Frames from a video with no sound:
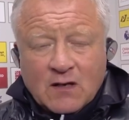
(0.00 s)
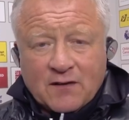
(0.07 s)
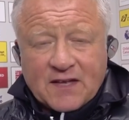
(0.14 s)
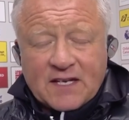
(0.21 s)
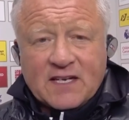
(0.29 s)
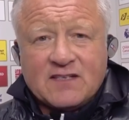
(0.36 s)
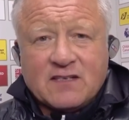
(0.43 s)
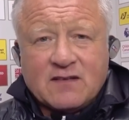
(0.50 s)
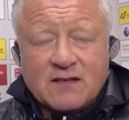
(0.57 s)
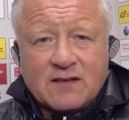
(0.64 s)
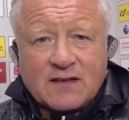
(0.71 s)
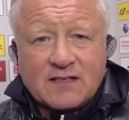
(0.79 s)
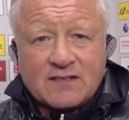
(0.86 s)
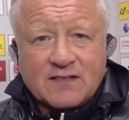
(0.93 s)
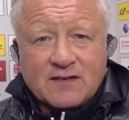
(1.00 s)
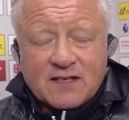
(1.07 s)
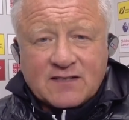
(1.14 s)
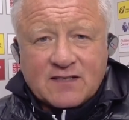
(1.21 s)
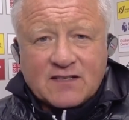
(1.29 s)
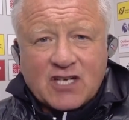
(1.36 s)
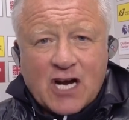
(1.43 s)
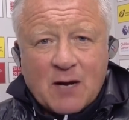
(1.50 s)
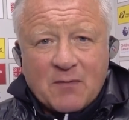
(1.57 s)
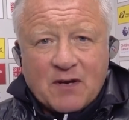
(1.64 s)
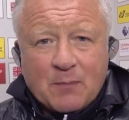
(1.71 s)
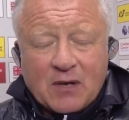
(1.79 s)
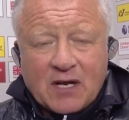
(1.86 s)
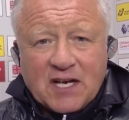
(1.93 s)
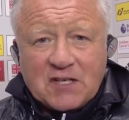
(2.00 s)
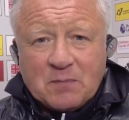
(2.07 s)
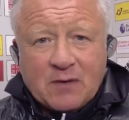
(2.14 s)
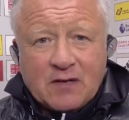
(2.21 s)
I think there's a there's a there's a time and a place,